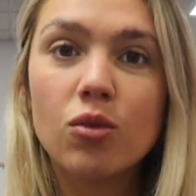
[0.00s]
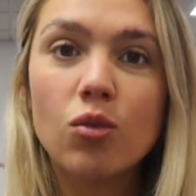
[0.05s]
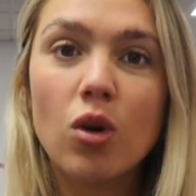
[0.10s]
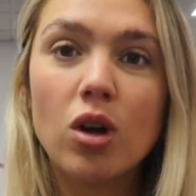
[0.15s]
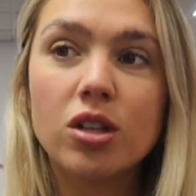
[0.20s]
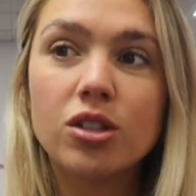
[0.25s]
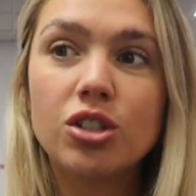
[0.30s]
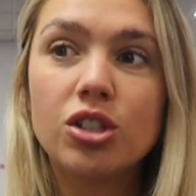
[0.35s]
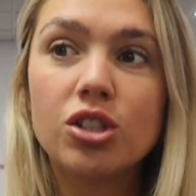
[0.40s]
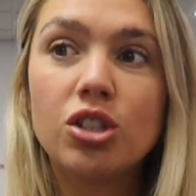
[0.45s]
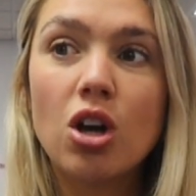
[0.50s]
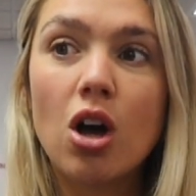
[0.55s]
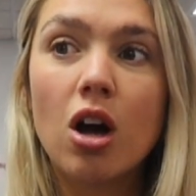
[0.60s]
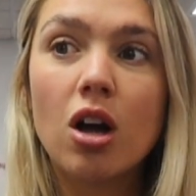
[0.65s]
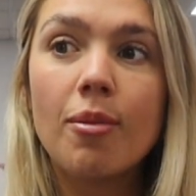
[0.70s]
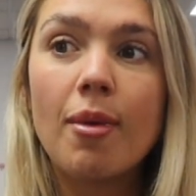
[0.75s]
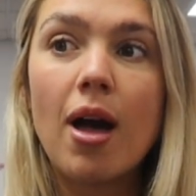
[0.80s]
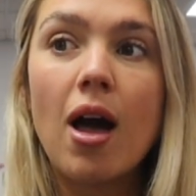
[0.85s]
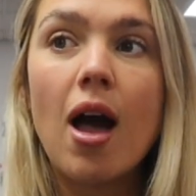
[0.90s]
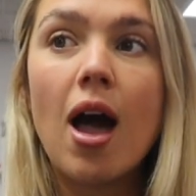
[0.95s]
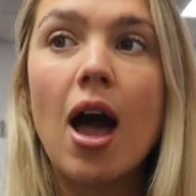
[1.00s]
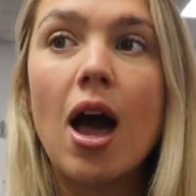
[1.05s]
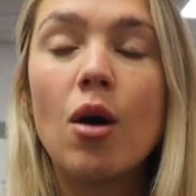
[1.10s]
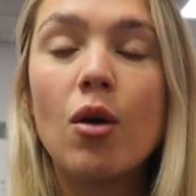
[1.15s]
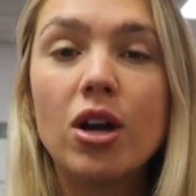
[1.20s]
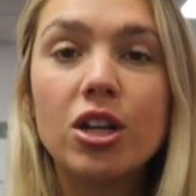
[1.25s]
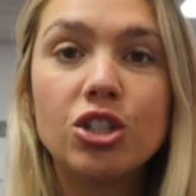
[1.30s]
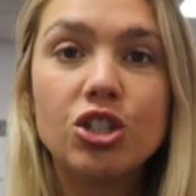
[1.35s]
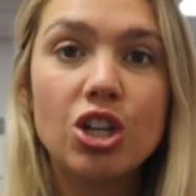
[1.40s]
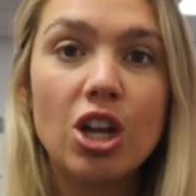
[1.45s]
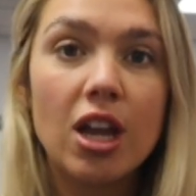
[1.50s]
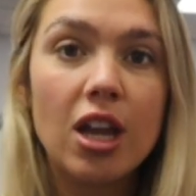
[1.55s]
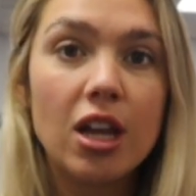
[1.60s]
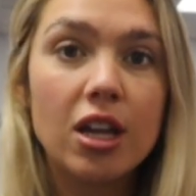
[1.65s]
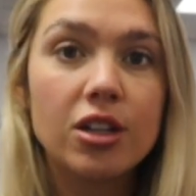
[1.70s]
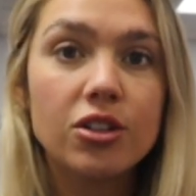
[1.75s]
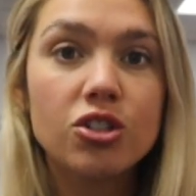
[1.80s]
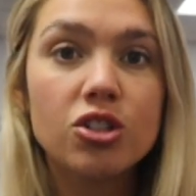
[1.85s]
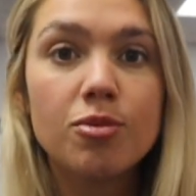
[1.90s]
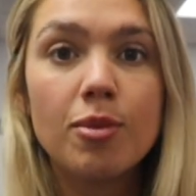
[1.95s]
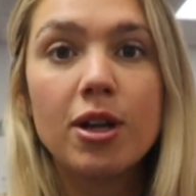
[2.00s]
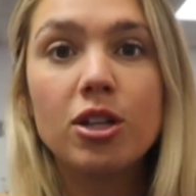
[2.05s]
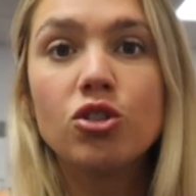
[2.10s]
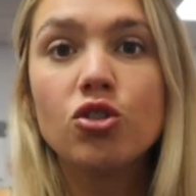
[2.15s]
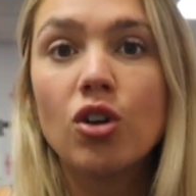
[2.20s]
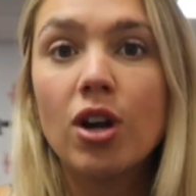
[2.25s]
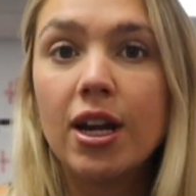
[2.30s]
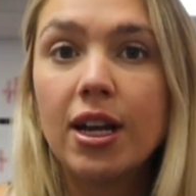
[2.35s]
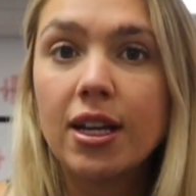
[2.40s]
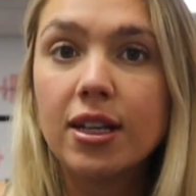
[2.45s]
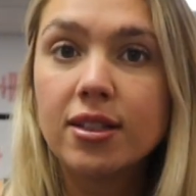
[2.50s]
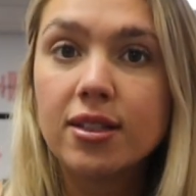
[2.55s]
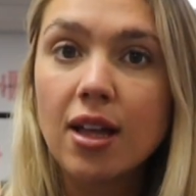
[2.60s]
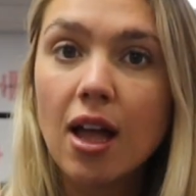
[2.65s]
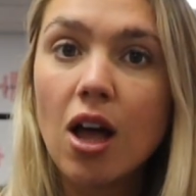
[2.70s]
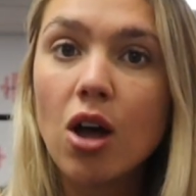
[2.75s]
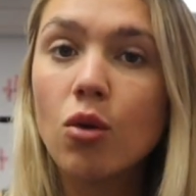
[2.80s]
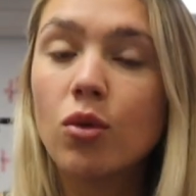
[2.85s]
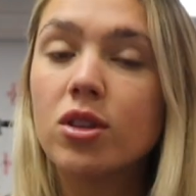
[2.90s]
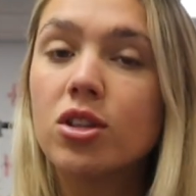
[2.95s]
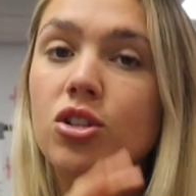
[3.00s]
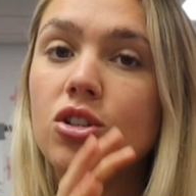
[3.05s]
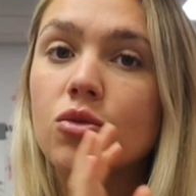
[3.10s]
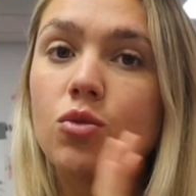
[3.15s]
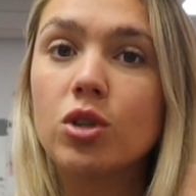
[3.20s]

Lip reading: want to talk about how I changed my training style,